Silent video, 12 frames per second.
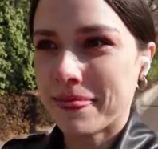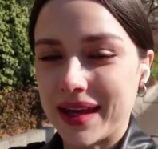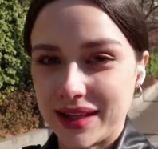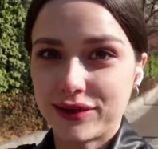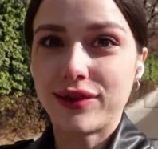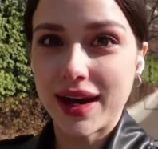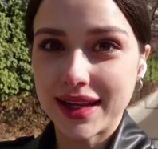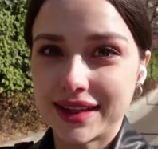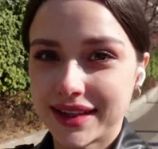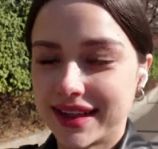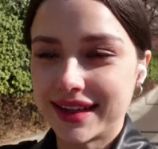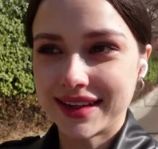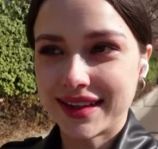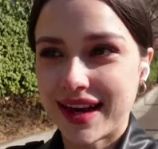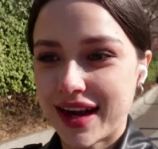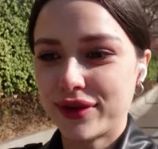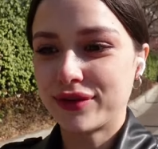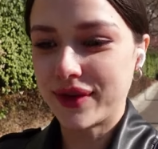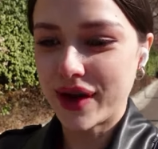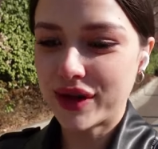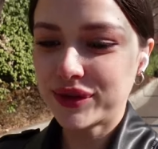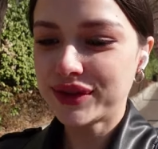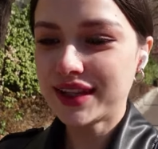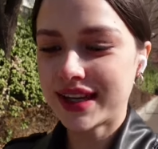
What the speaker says: and finally I found,